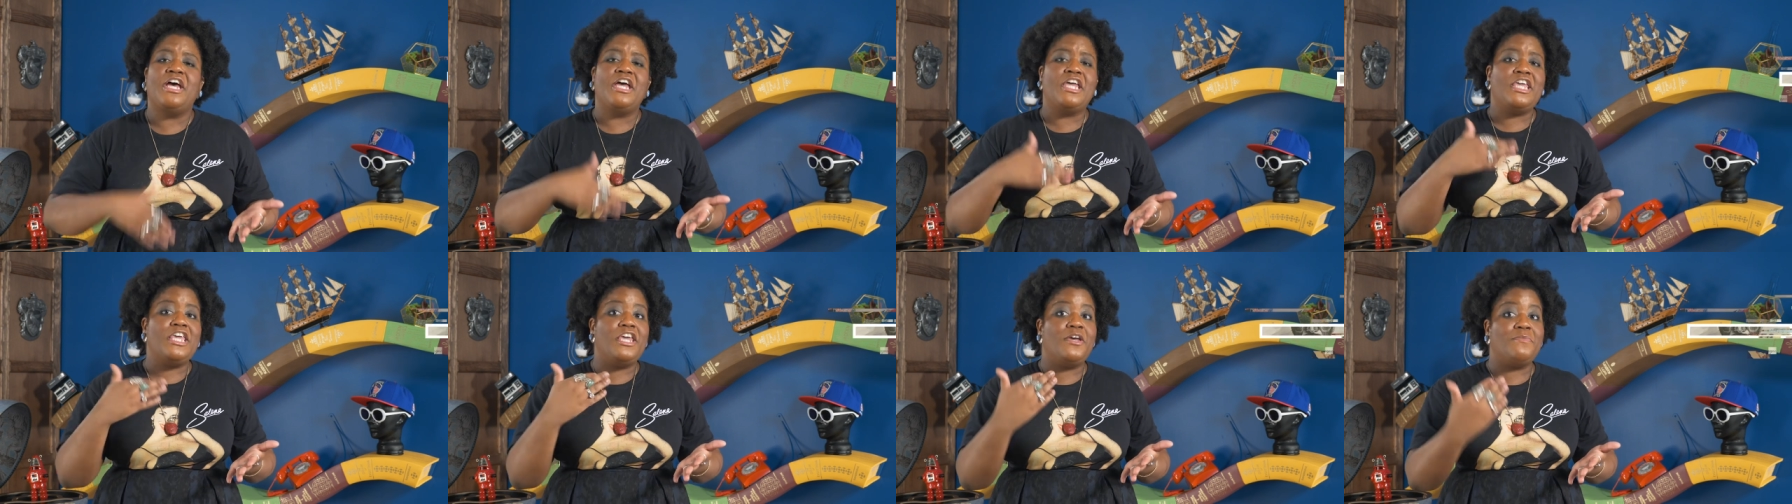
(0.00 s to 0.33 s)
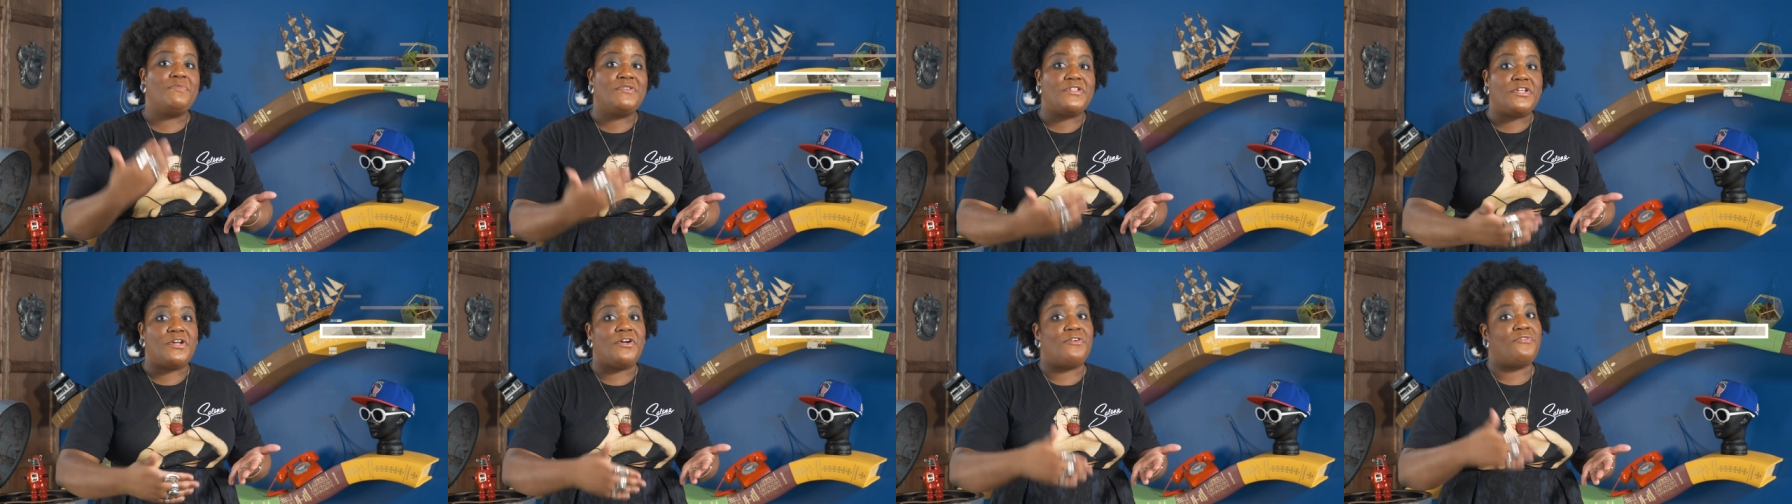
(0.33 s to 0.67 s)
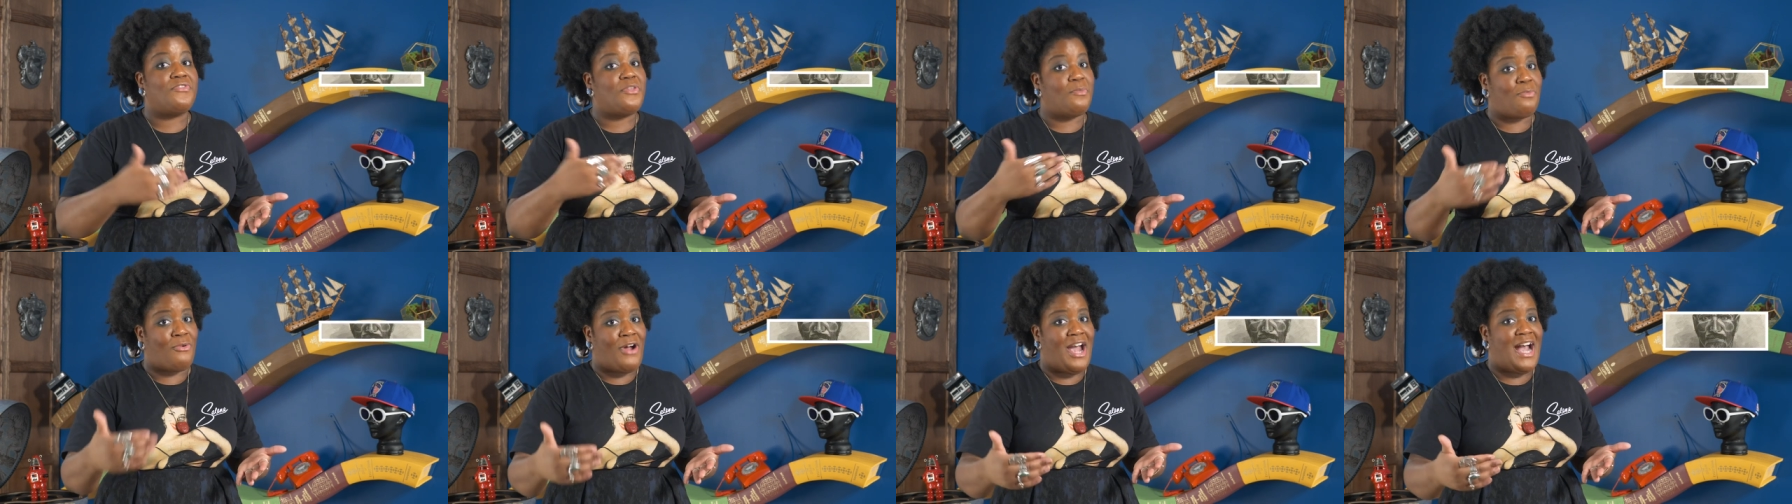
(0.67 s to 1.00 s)
he
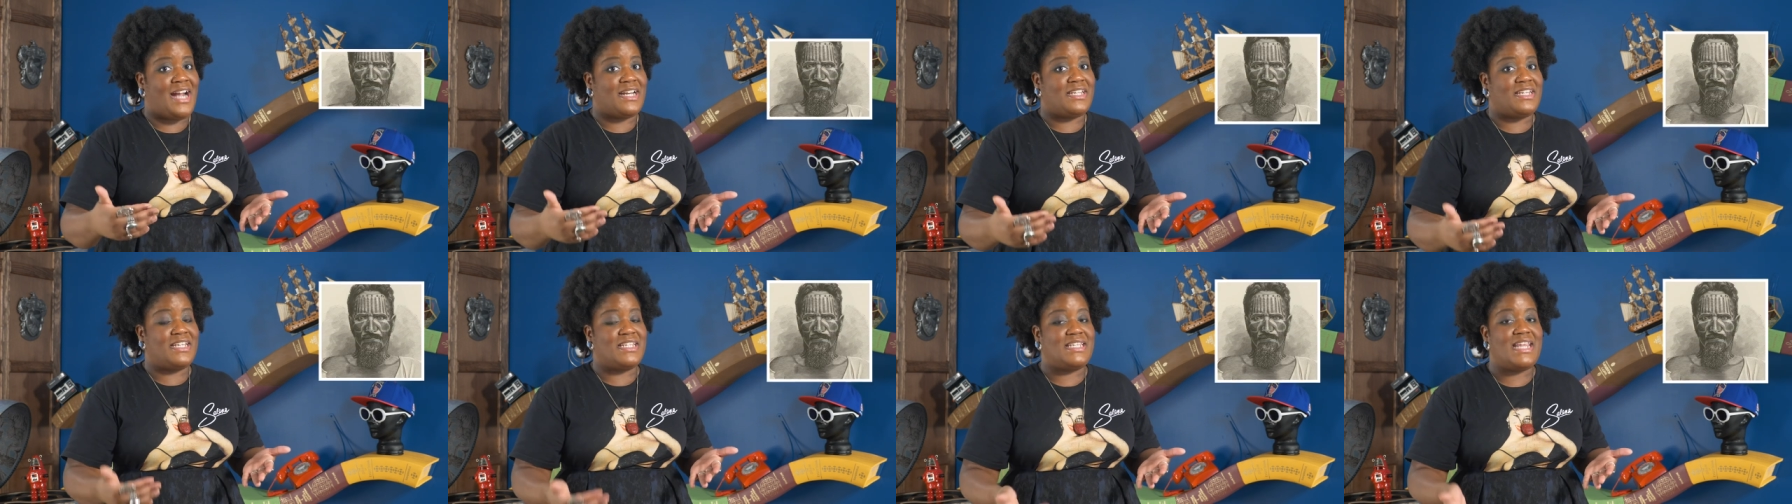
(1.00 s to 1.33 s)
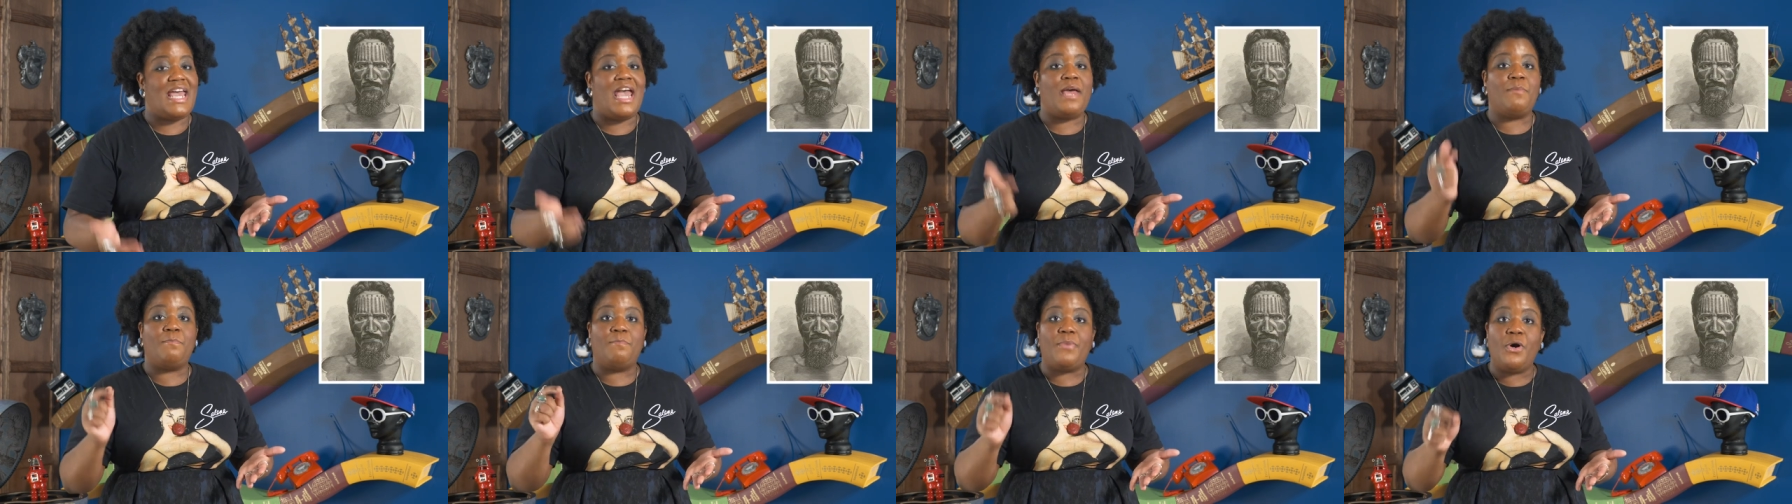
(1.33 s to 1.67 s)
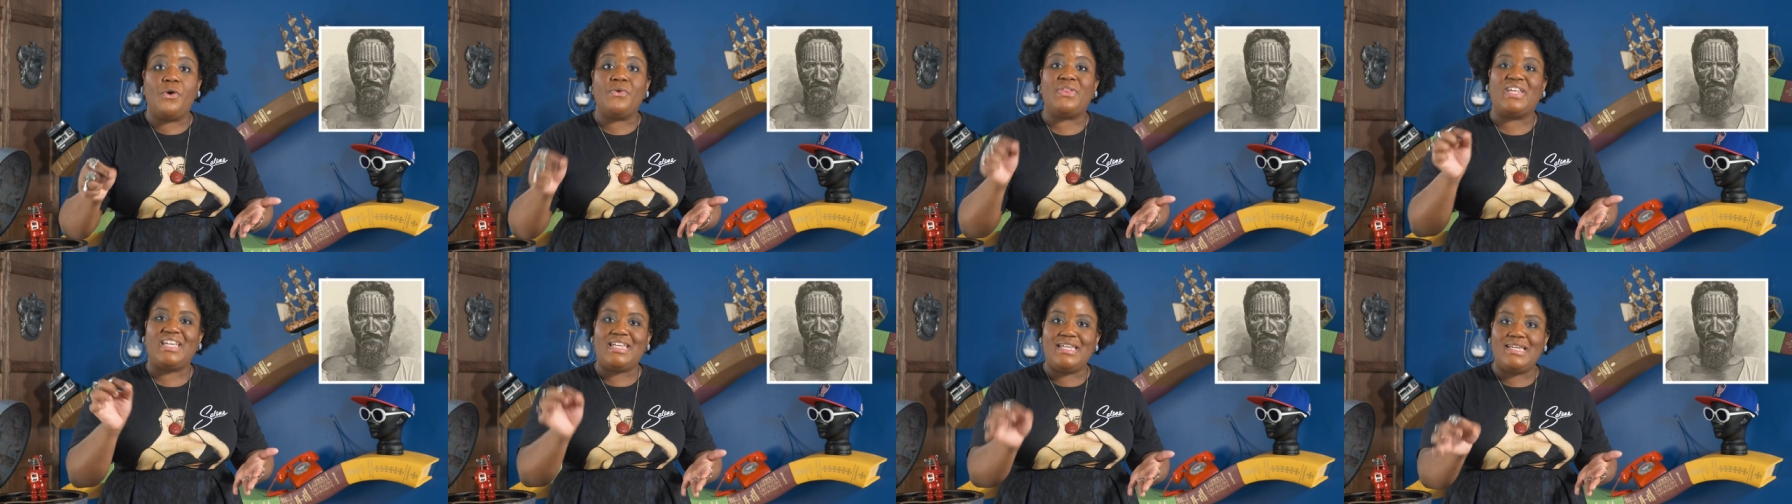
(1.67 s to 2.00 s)
observed the practice and
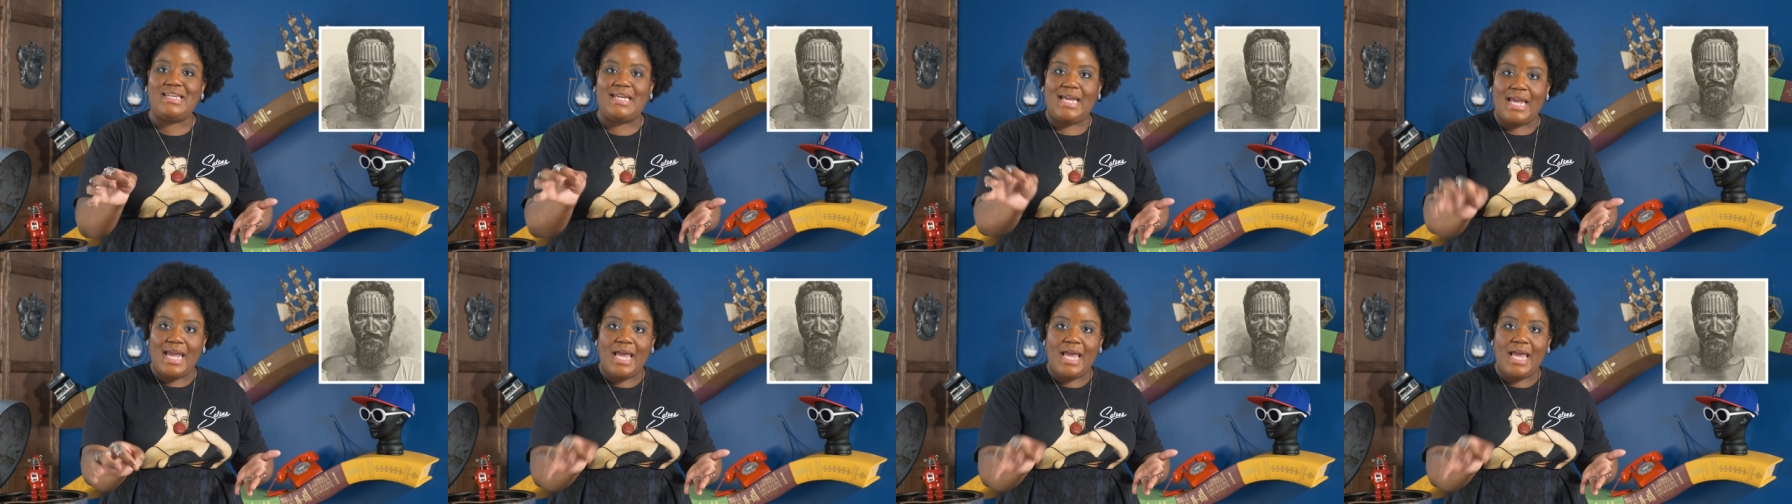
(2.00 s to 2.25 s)
both he